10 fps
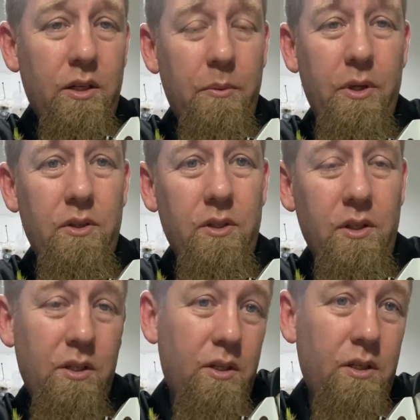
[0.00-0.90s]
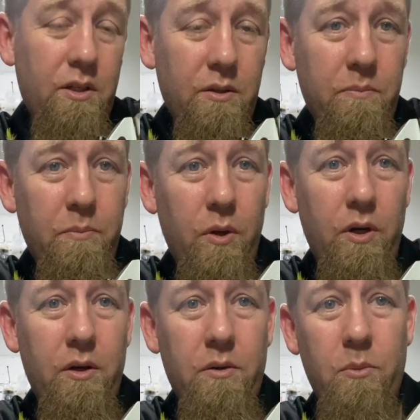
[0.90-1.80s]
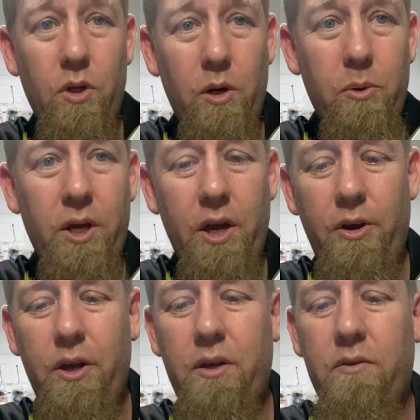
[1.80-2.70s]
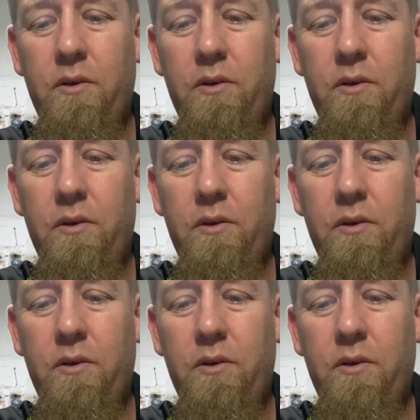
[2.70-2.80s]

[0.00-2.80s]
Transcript: I mean, in Little Kampung area.